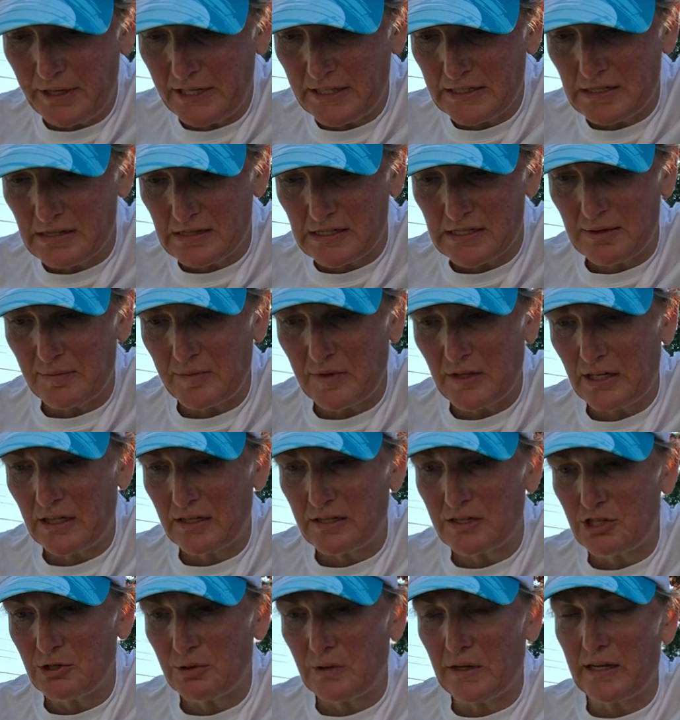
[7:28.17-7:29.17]
minutes and something
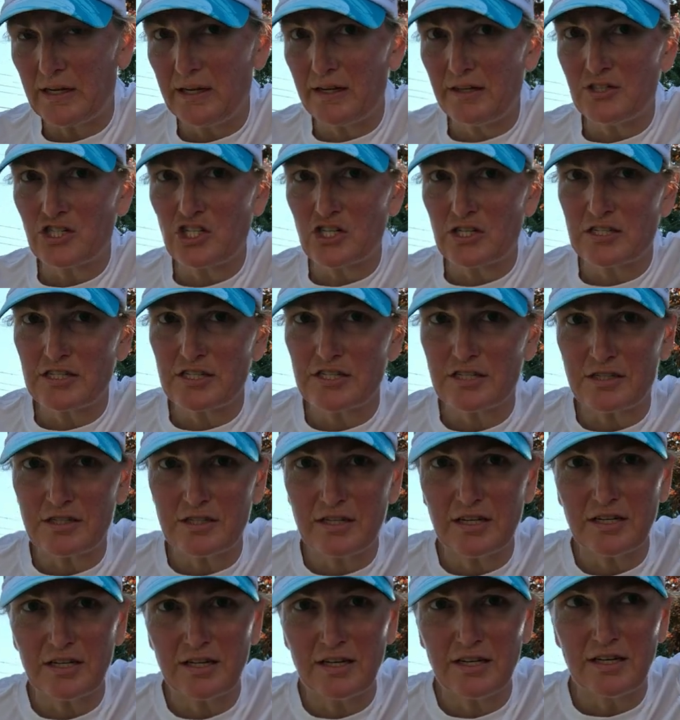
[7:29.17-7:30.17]
into it and
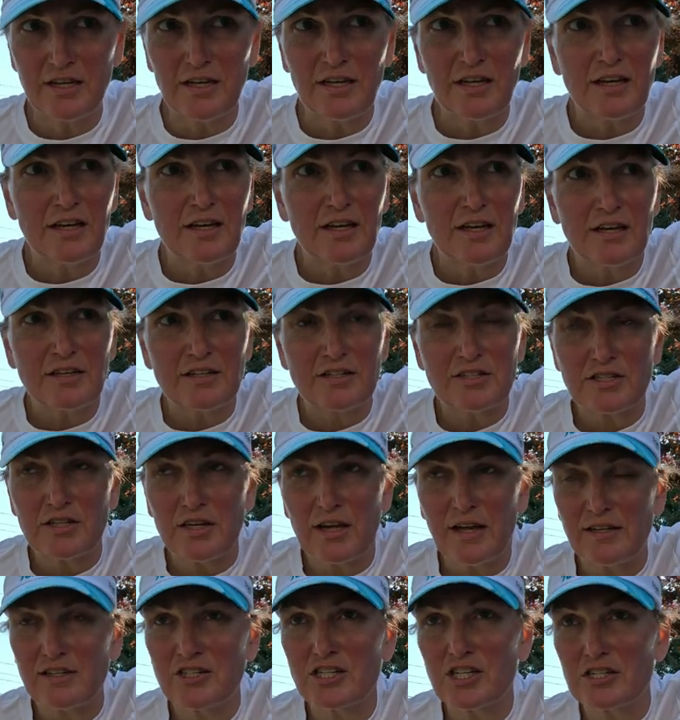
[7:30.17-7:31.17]

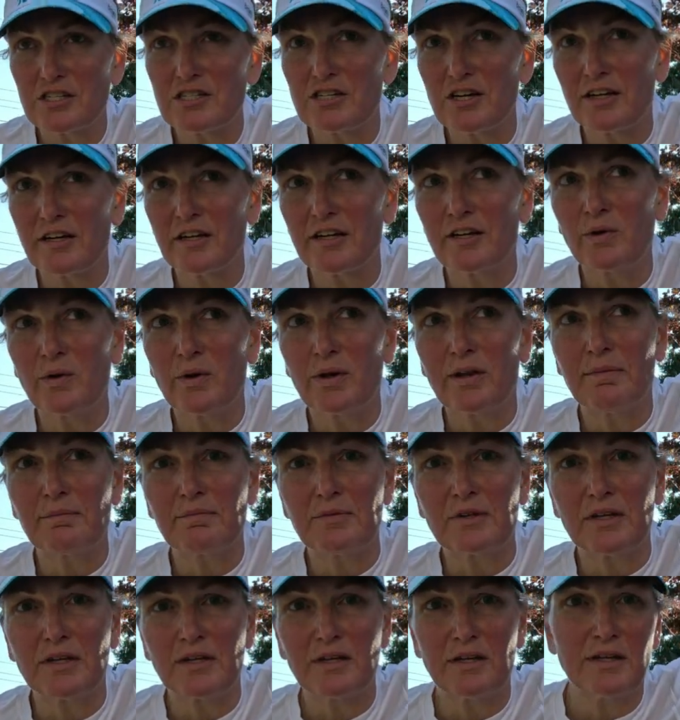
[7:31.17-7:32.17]
had just started going up
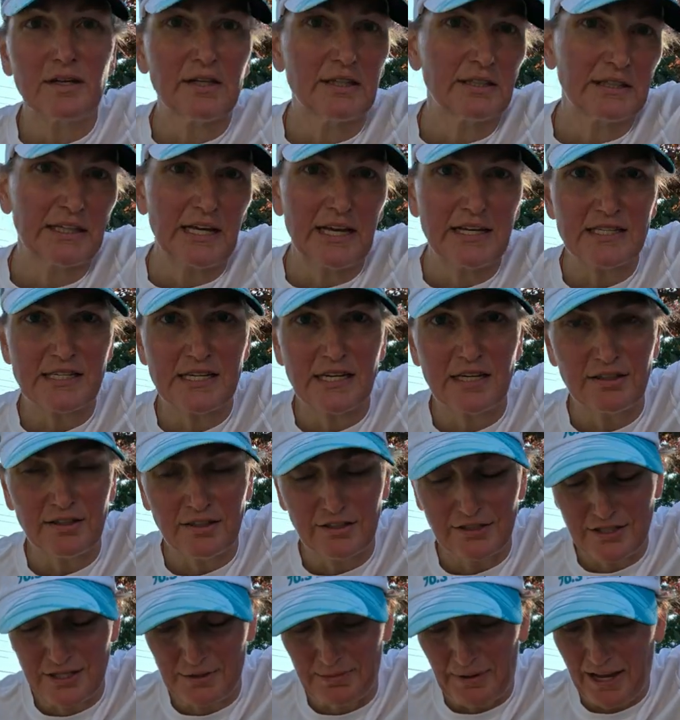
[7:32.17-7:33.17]
the last
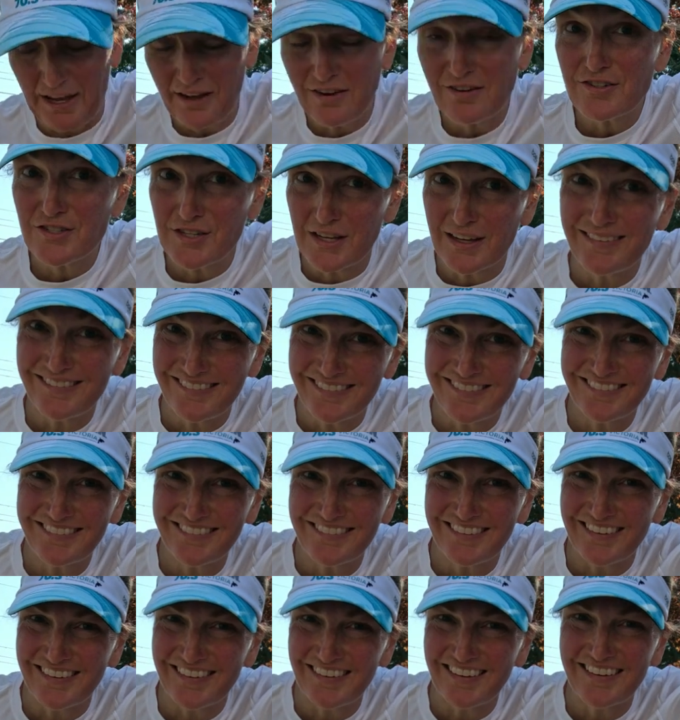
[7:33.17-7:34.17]
hill to my house that
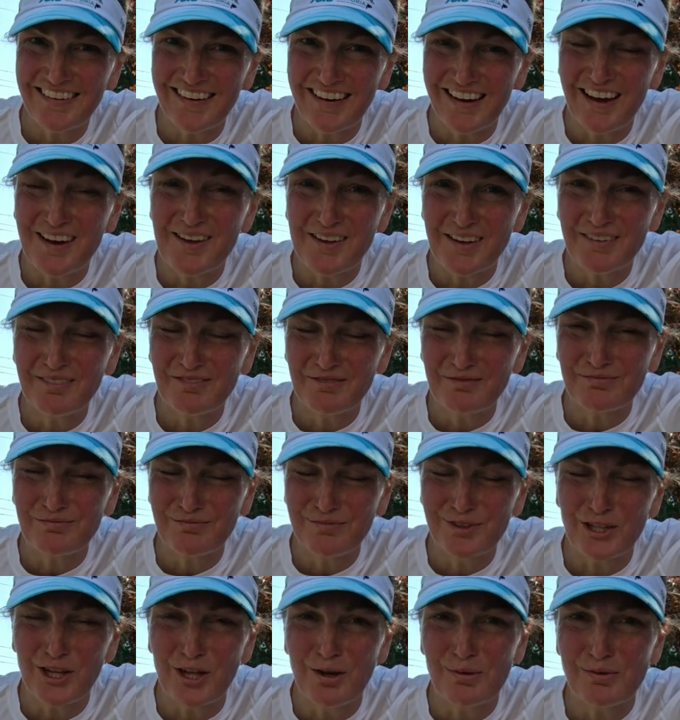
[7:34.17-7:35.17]
I
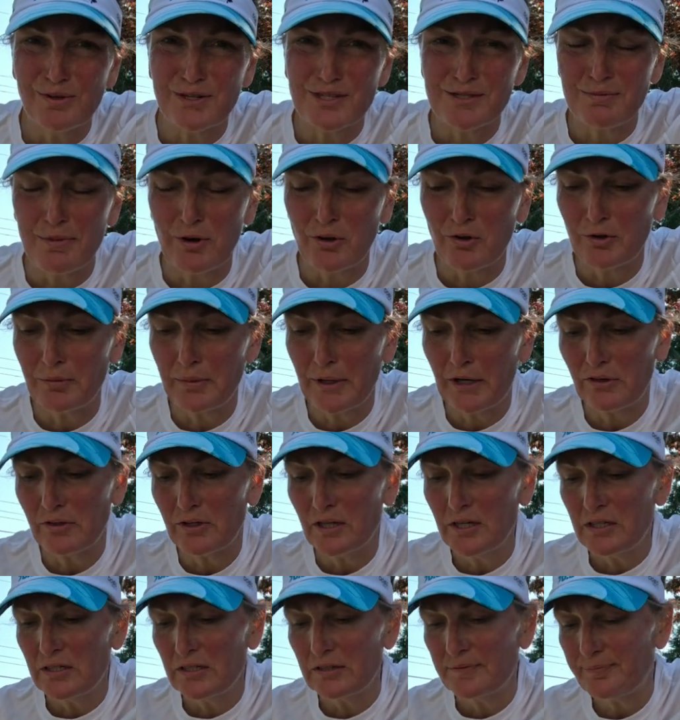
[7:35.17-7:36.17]
will always moan about,
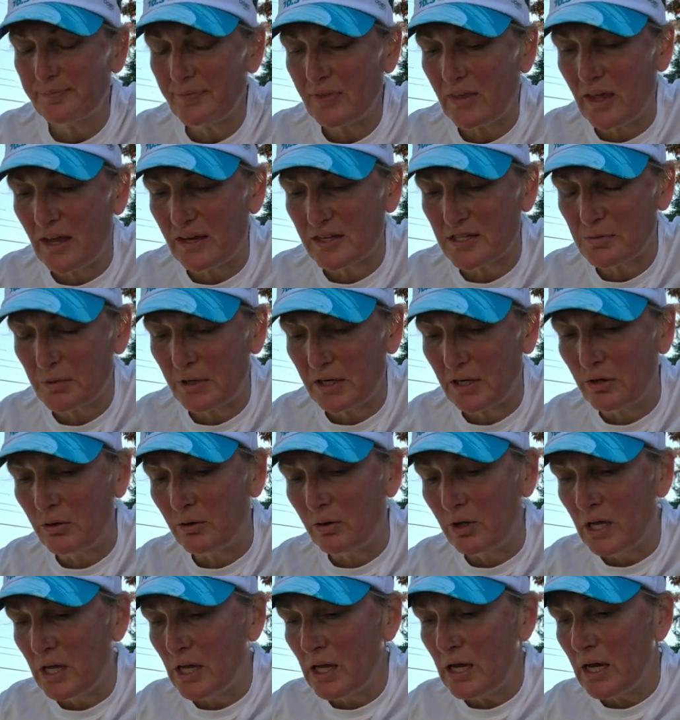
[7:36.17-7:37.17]
as we
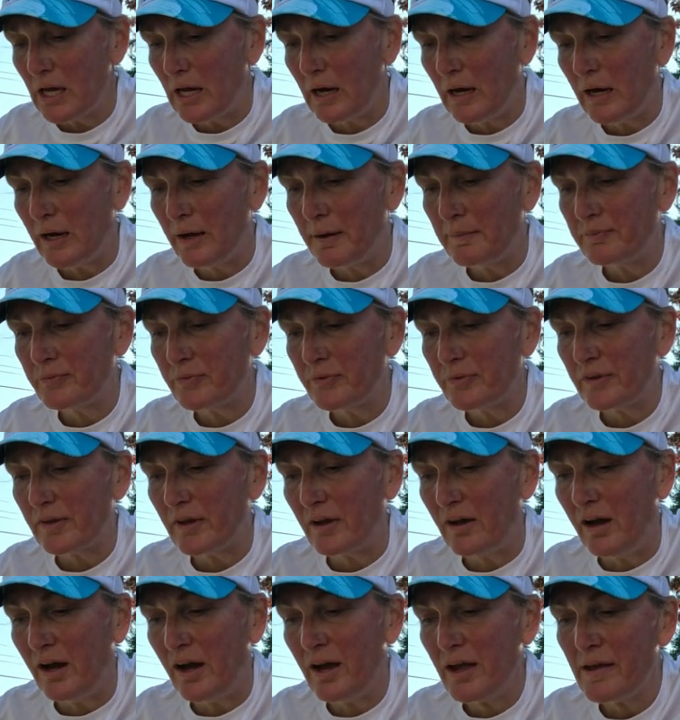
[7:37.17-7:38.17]
know. I
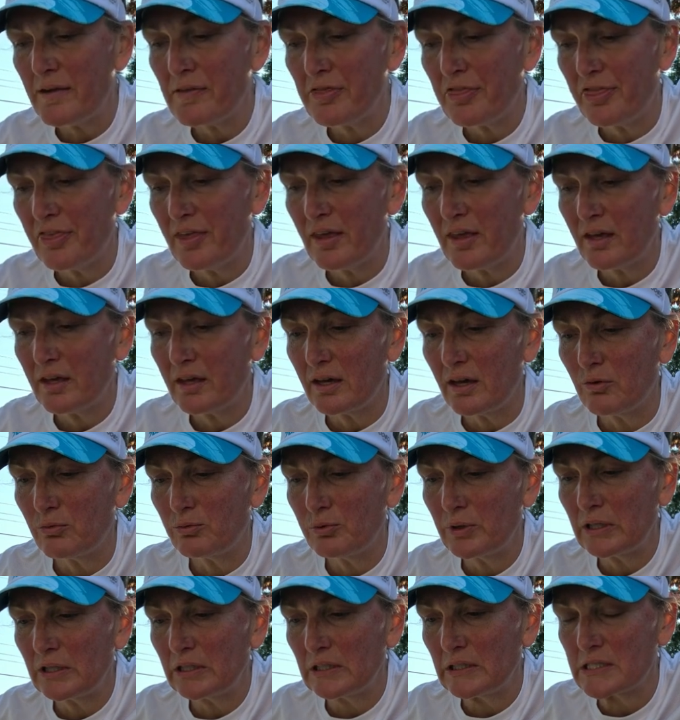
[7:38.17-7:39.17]
think a
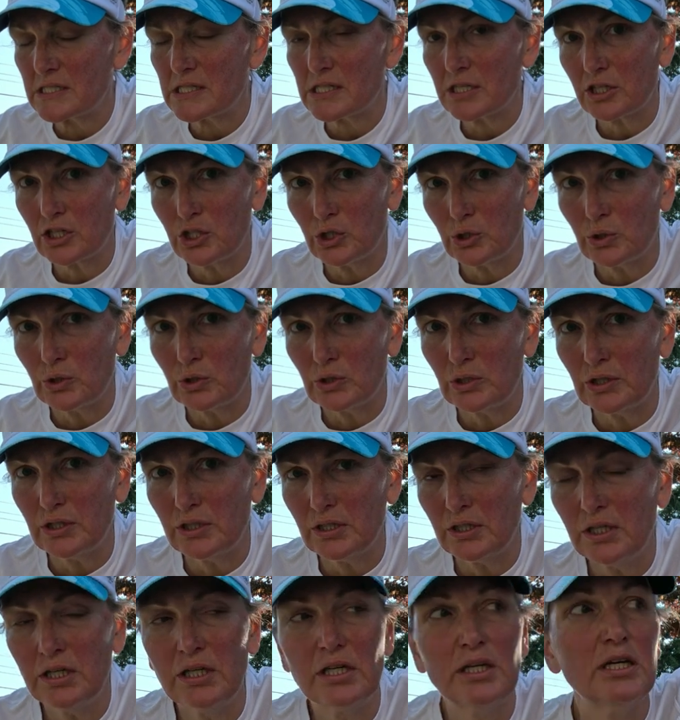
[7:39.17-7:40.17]
realistic
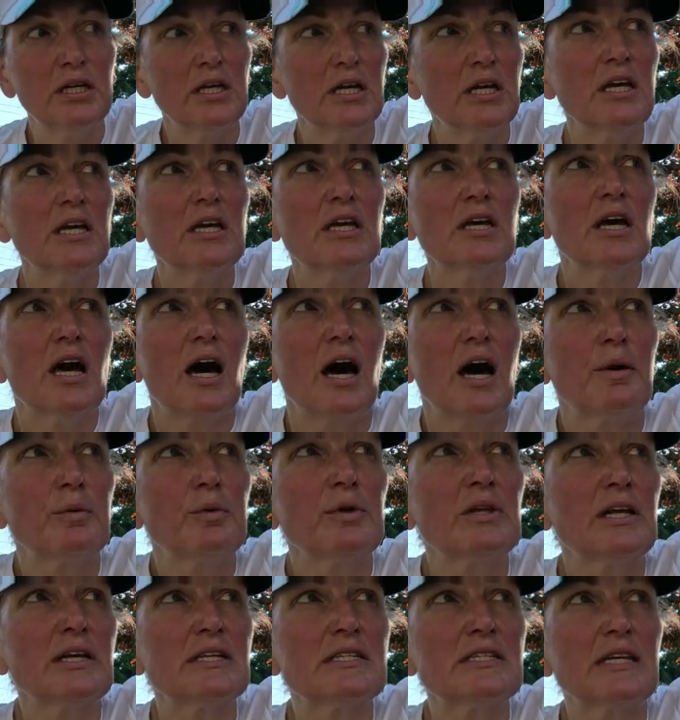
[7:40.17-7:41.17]
goal, I
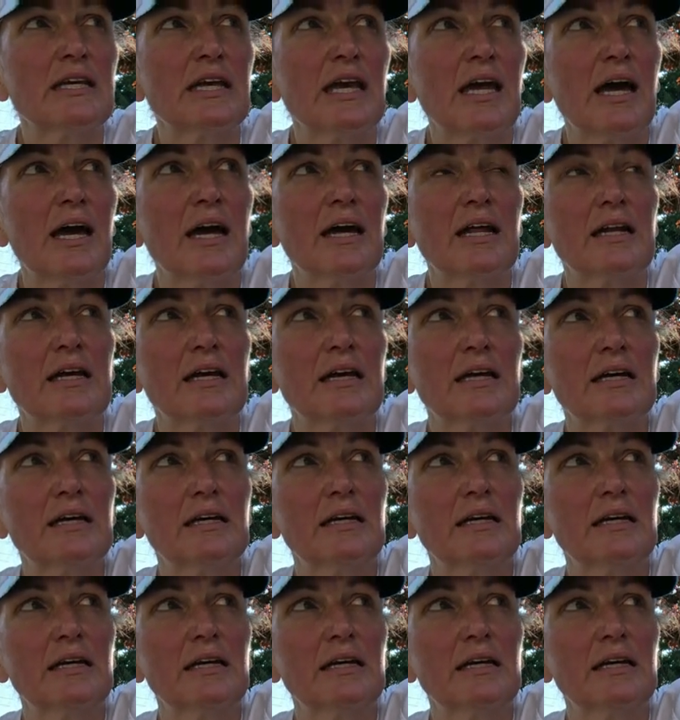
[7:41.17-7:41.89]
would like to get